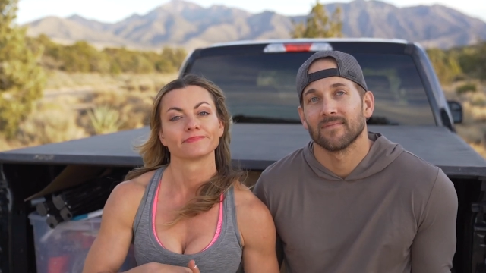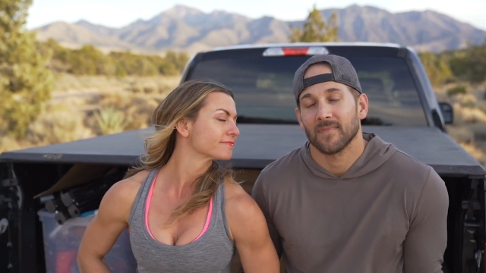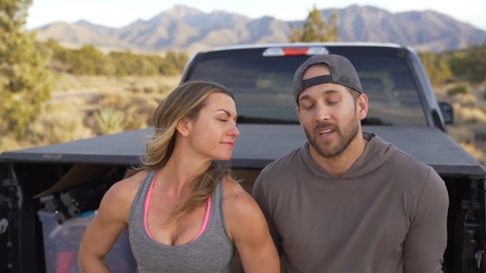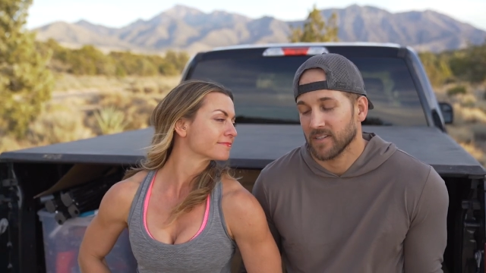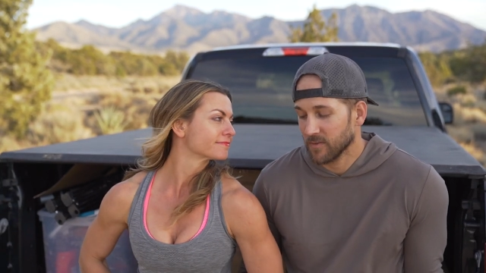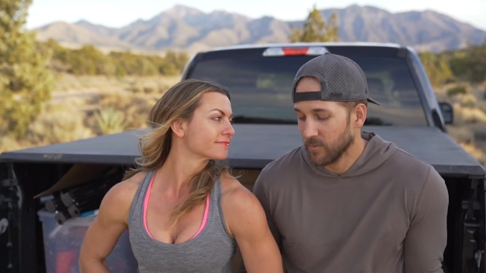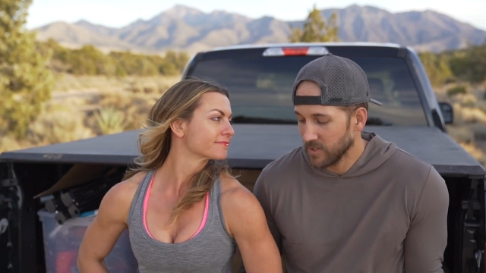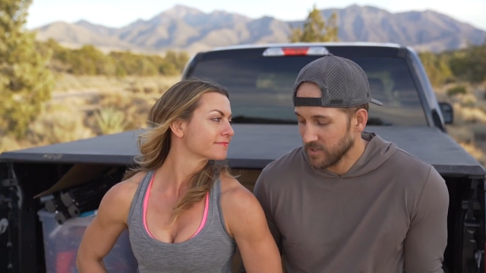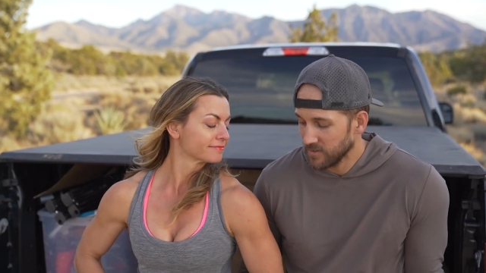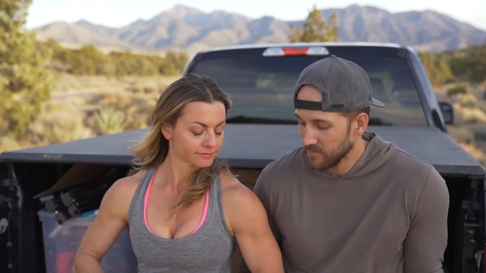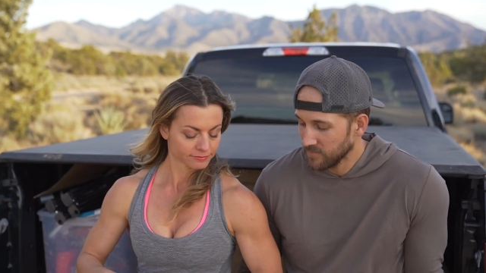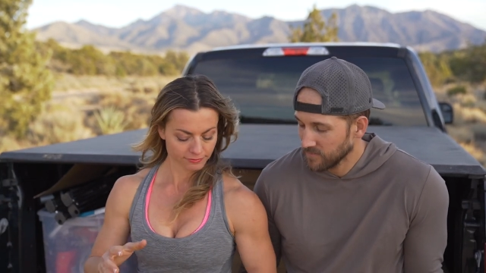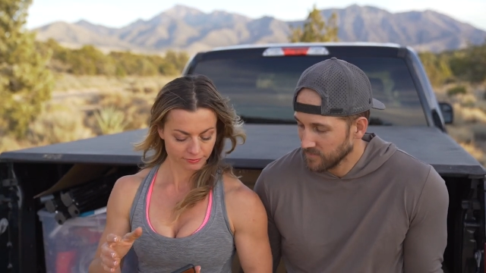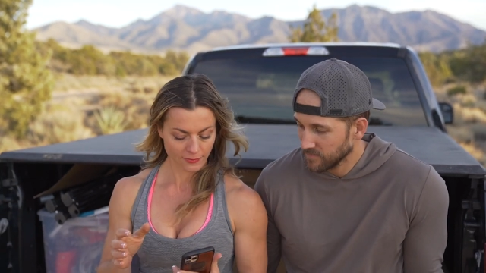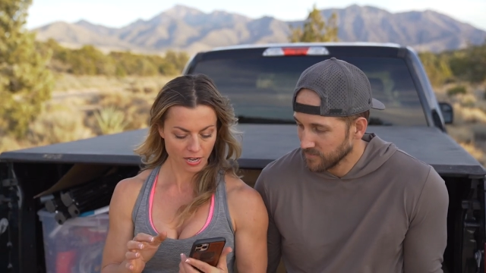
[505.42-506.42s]
Speaker 1: Next
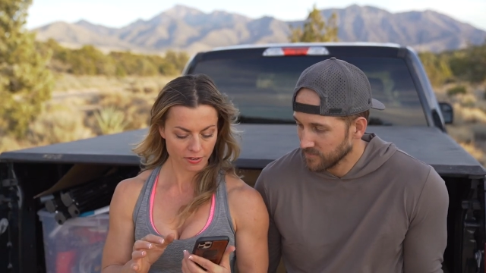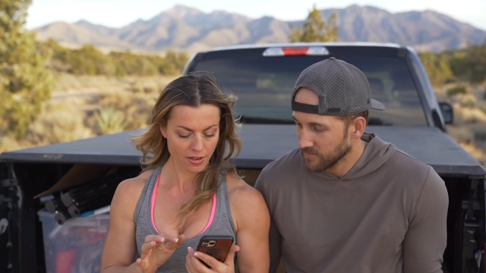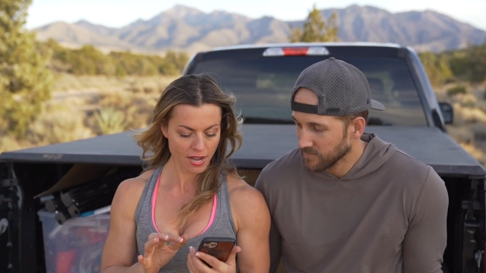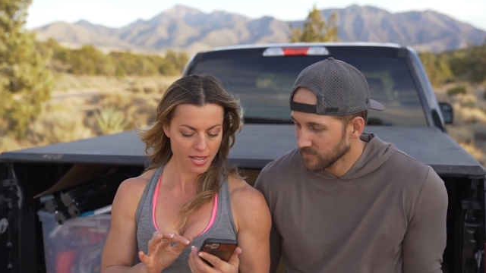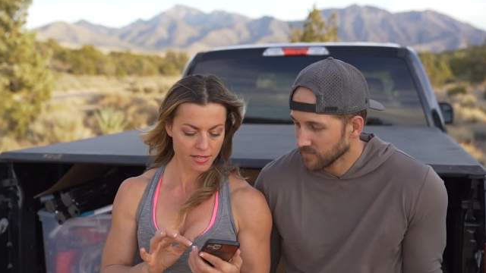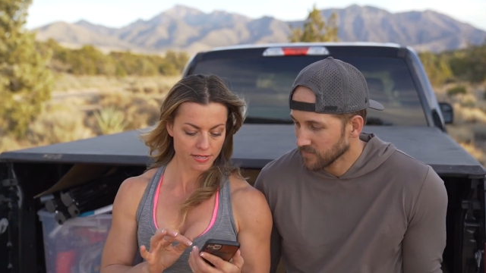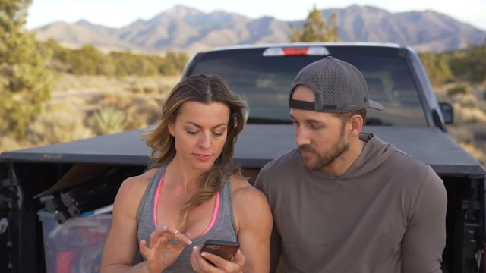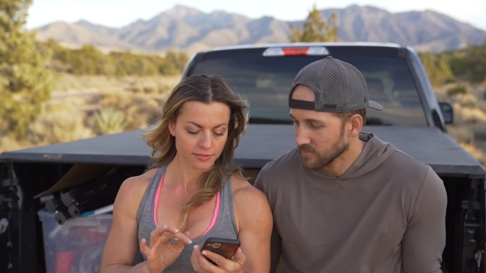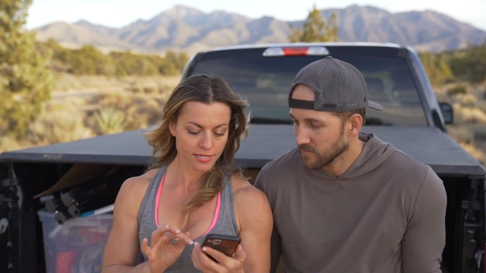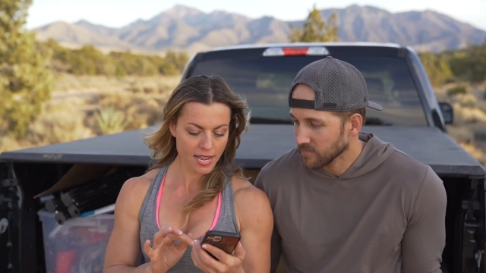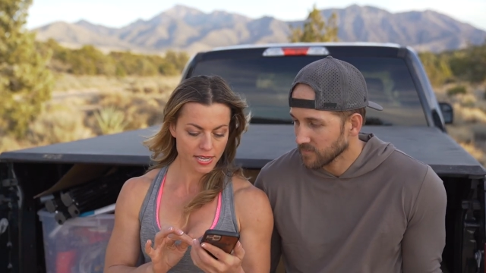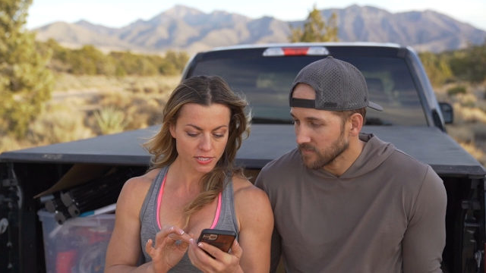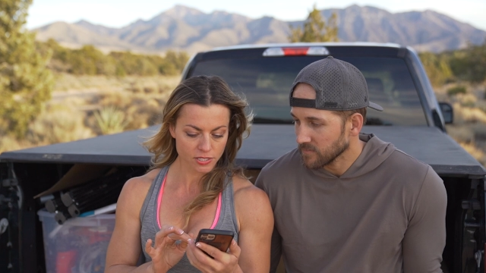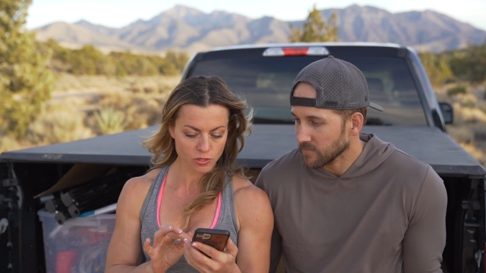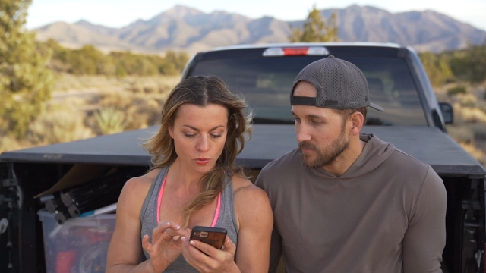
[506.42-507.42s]
question. All right,
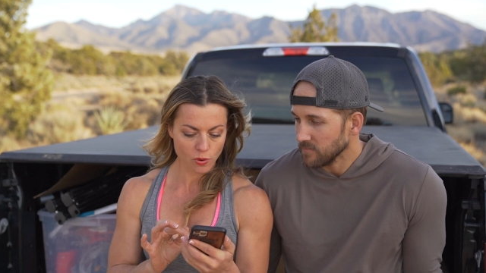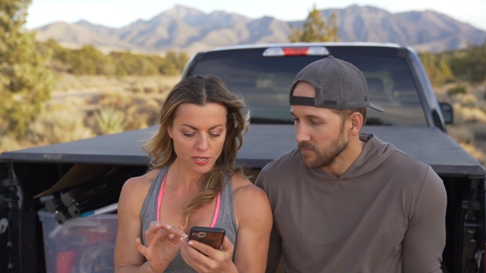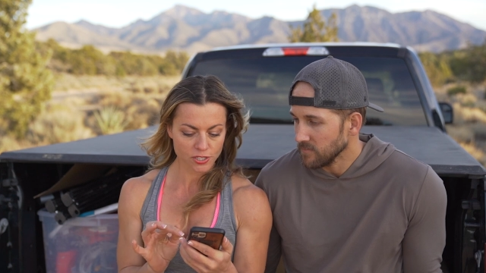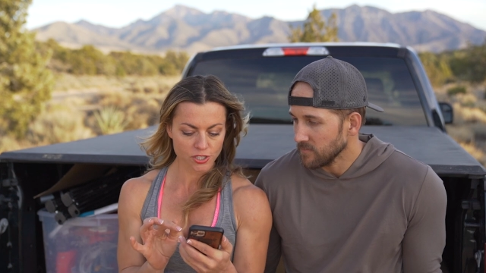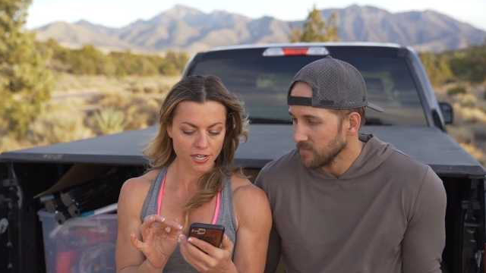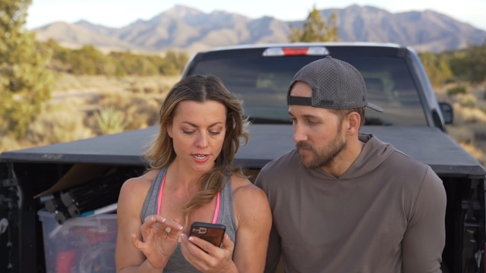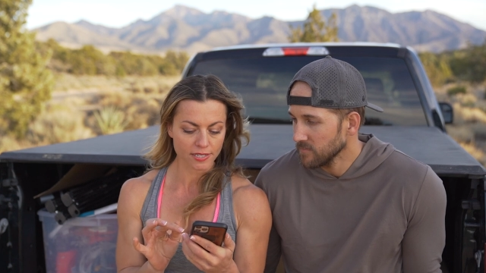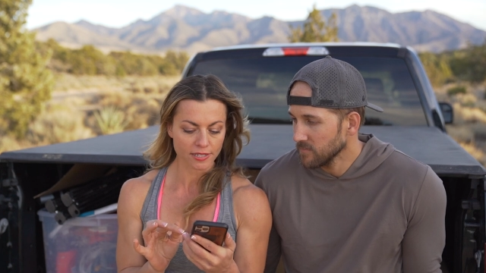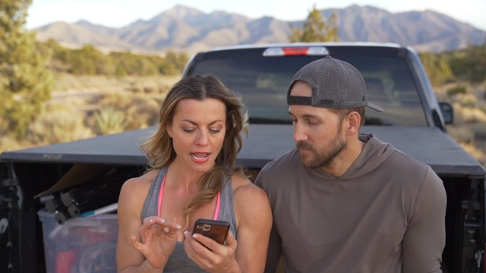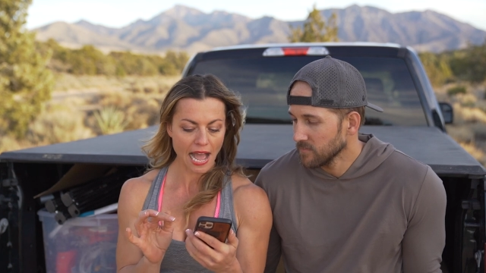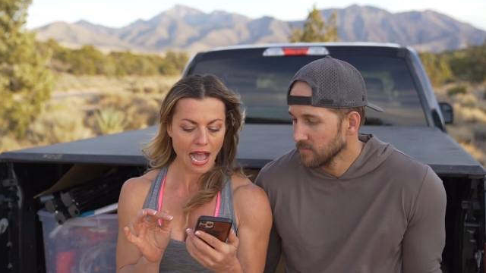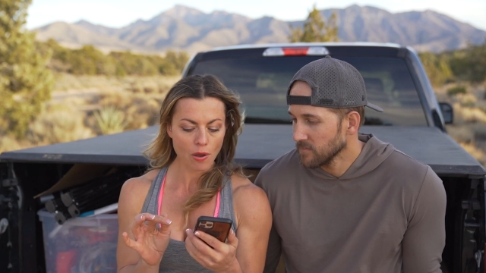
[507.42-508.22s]
next question.